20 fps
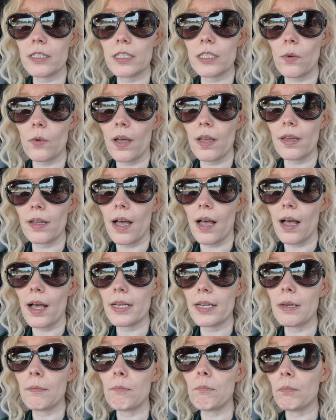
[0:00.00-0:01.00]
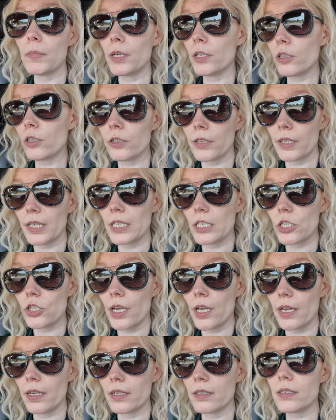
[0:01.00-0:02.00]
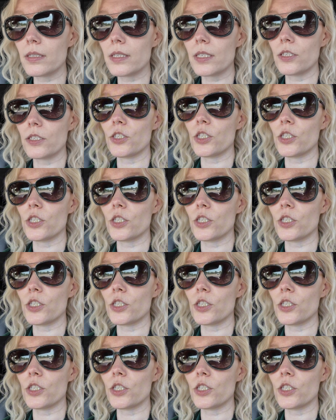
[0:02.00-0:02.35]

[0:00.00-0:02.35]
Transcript: So I got mirrored keychains.